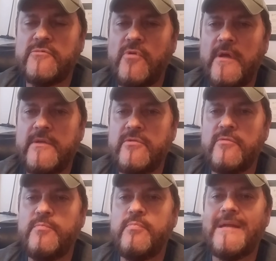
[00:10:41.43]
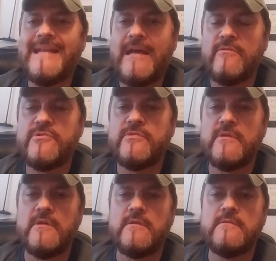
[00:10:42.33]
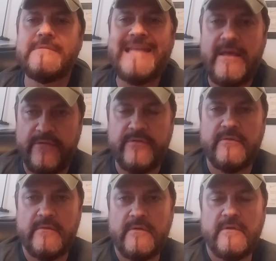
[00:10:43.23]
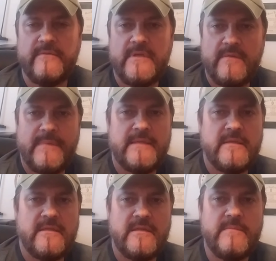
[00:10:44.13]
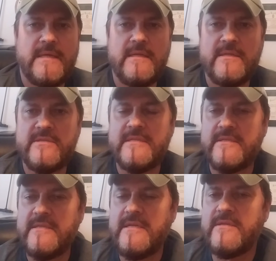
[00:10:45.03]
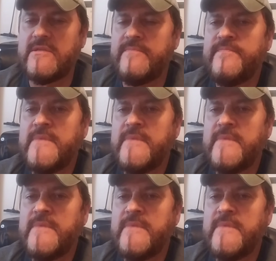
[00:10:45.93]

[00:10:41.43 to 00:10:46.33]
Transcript: try to announce uh, death of the inmate, that the inmate is deceased.